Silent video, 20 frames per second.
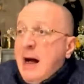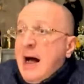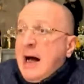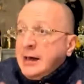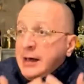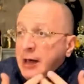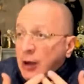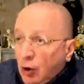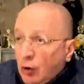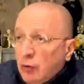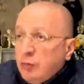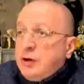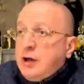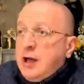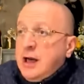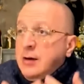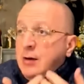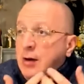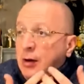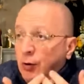How can they
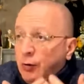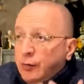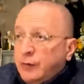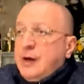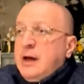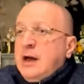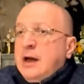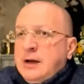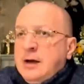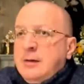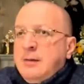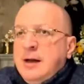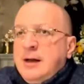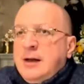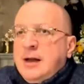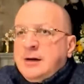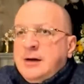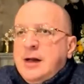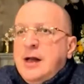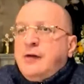do this? How can
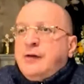they?